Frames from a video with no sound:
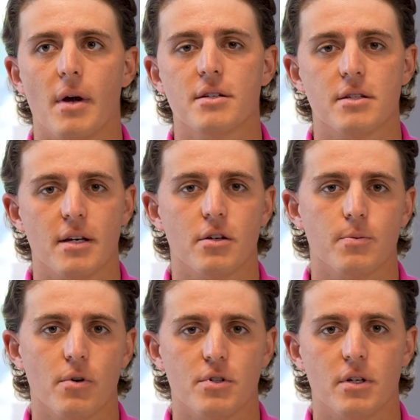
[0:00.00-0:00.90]
as a
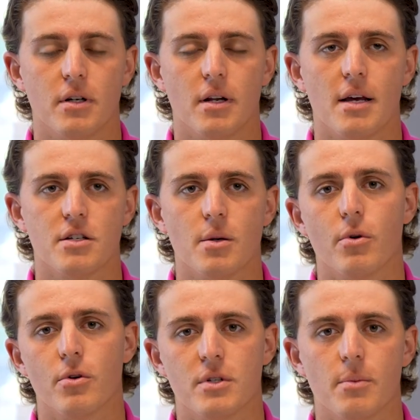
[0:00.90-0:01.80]
salesperson and as
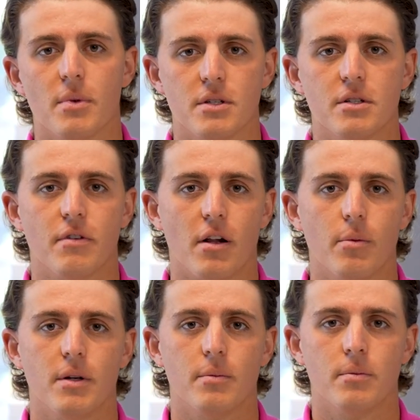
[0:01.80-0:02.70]
someone who's in business development.